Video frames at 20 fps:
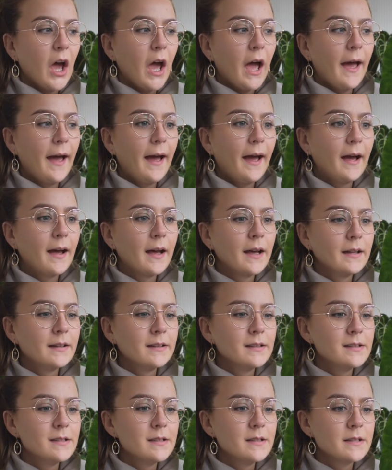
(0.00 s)

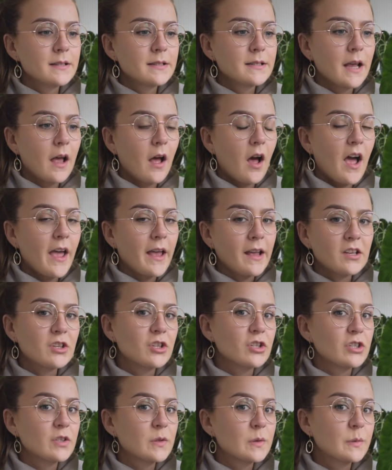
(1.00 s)
and it
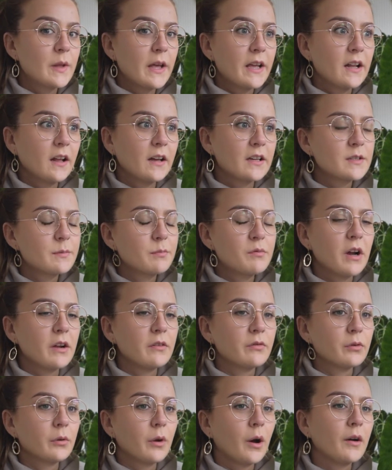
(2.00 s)
just, they like
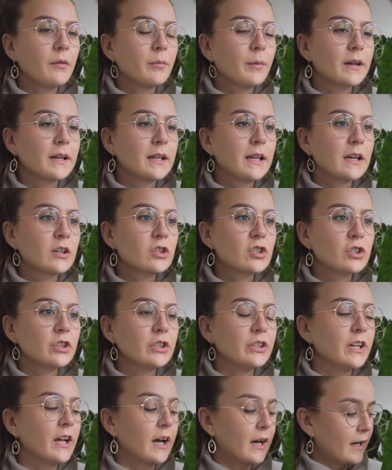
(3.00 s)
spread through half my
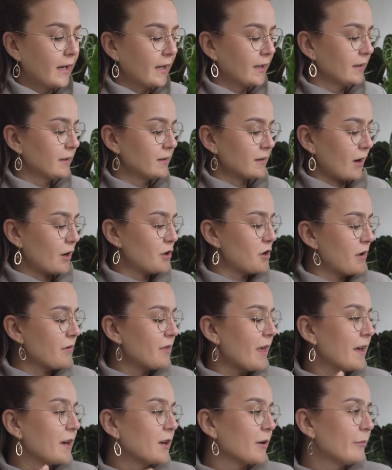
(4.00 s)
collection, and I know
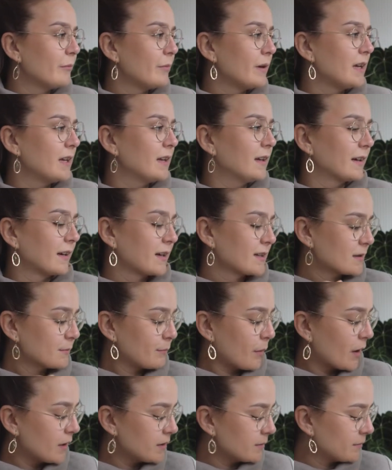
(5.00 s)
they can be like a
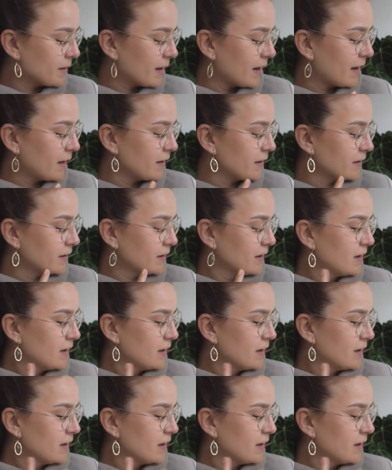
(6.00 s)
spider mite.